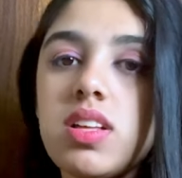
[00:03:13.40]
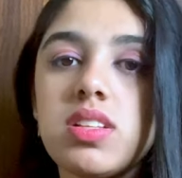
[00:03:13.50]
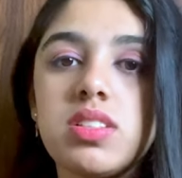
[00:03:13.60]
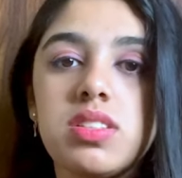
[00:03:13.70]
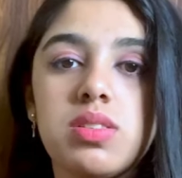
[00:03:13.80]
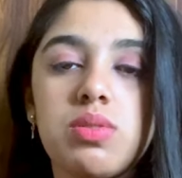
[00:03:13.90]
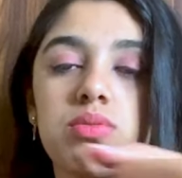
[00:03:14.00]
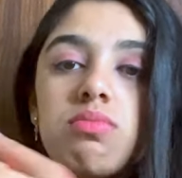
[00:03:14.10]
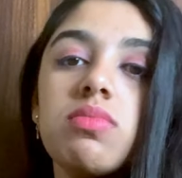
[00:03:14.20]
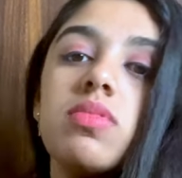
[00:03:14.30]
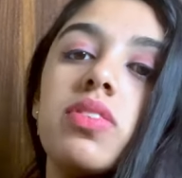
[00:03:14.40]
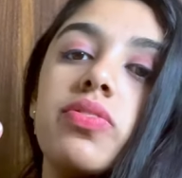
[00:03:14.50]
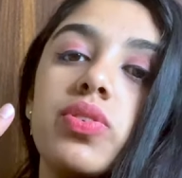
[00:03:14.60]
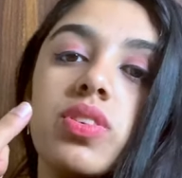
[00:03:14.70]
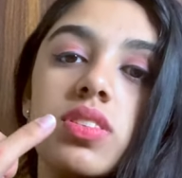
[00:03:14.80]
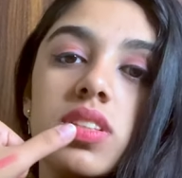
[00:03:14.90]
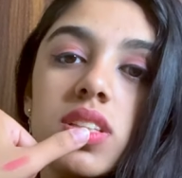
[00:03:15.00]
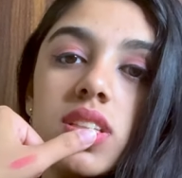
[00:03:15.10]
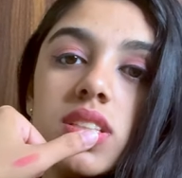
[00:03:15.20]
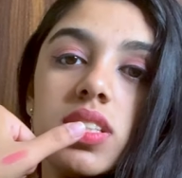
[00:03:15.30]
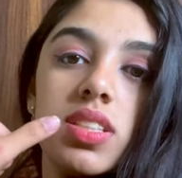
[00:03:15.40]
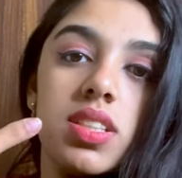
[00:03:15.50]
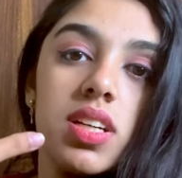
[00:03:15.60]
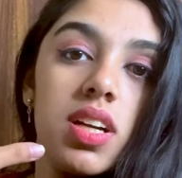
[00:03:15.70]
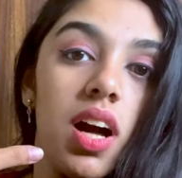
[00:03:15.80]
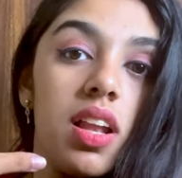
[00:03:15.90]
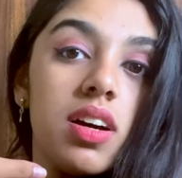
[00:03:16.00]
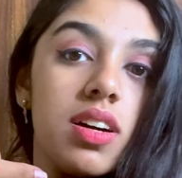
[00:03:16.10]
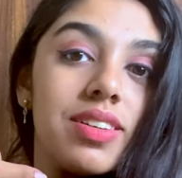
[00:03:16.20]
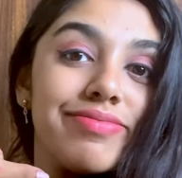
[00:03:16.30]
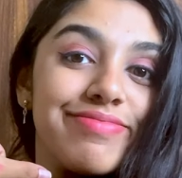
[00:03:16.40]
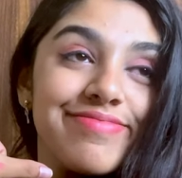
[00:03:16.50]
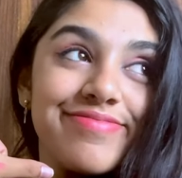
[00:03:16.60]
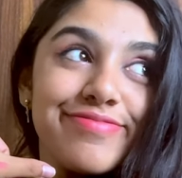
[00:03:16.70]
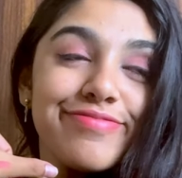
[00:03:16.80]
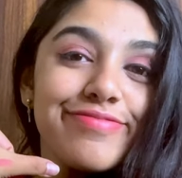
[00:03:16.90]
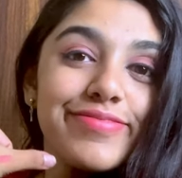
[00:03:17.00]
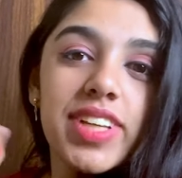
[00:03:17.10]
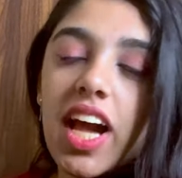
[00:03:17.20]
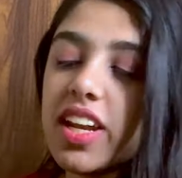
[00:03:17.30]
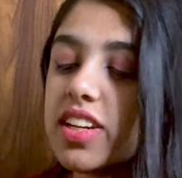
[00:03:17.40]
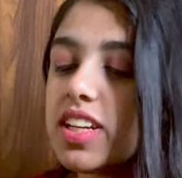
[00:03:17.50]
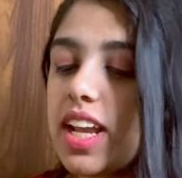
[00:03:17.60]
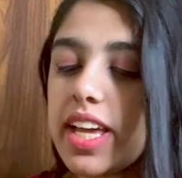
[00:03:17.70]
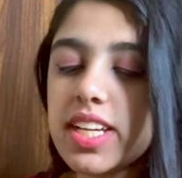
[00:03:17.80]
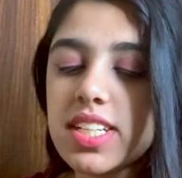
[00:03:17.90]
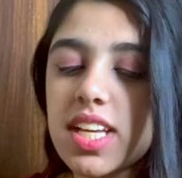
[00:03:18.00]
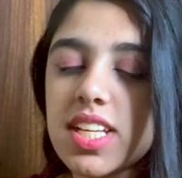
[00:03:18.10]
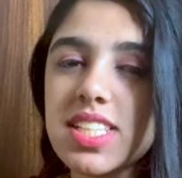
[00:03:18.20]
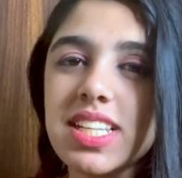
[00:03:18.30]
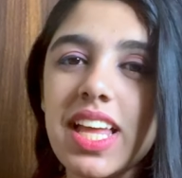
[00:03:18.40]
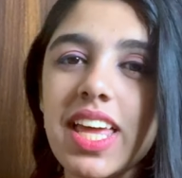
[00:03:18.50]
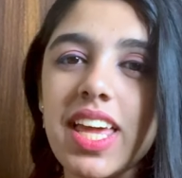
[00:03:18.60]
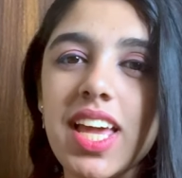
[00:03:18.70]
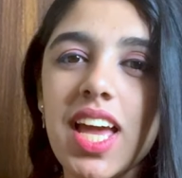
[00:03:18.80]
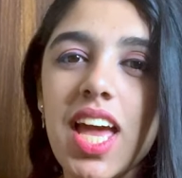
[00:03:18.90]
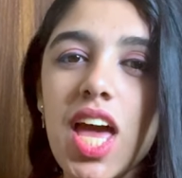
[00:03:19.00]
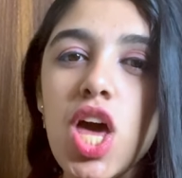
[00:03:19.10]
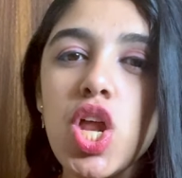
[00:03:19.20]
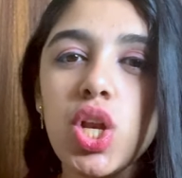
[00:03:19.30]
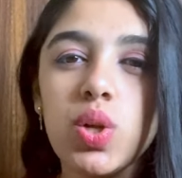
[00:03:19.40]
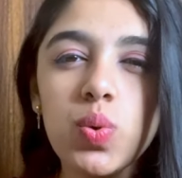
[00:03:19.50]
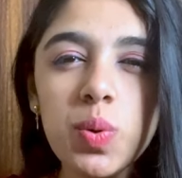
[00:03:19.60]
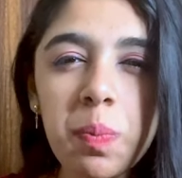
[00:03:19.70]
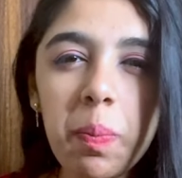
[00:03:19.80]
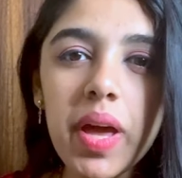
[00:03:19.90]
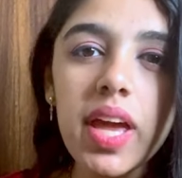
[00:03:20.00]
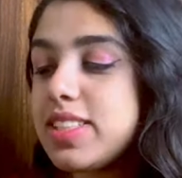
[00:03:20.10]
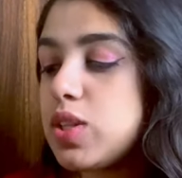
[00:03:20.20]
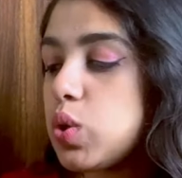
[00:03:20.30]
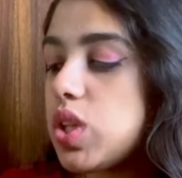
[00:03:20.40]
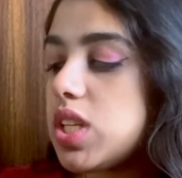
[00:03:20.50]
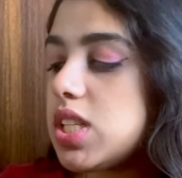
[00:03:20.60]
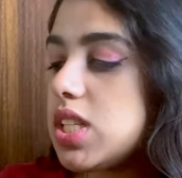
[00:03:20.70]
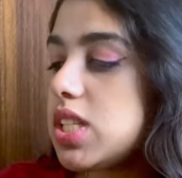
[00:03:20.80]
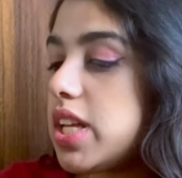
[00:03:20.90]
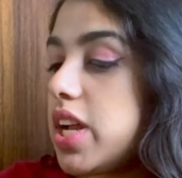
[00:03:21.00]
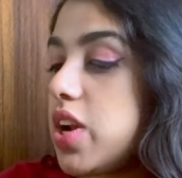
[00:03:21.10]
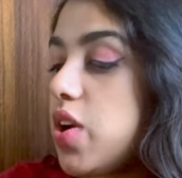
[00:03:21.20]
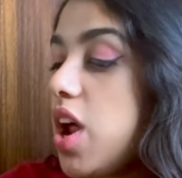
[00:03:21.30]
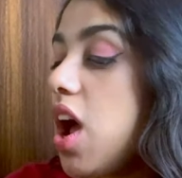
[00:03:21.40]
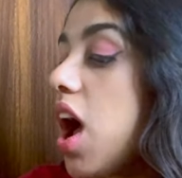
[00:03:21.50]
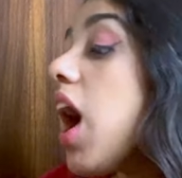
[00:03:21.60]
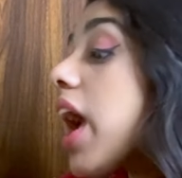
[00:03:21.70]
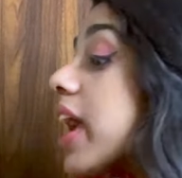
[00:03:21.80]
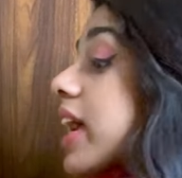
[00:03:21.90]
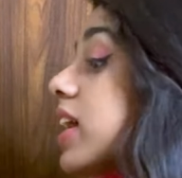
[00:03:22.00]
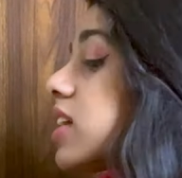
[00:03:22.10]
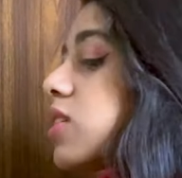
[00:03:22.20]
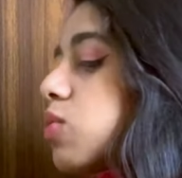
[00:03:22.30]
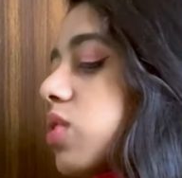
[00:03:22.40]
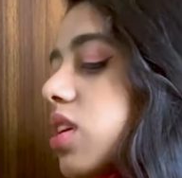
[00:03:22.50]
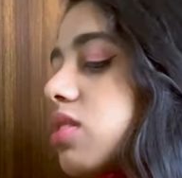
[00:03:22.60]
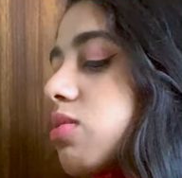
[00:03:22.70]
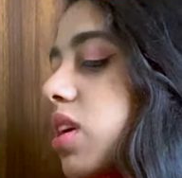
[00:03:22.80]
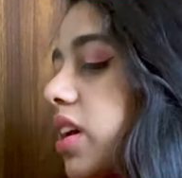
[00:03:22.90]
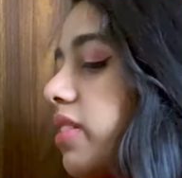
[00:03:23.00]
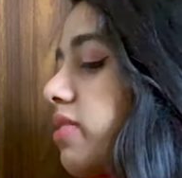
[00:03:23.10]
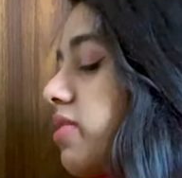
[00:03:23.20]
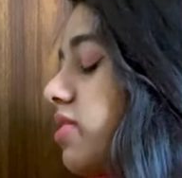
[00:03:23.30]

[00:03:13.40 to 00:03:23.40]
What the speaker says: So if you can see, this is the color. I really like it. It's like nude pink. So this is there. And what else do I have?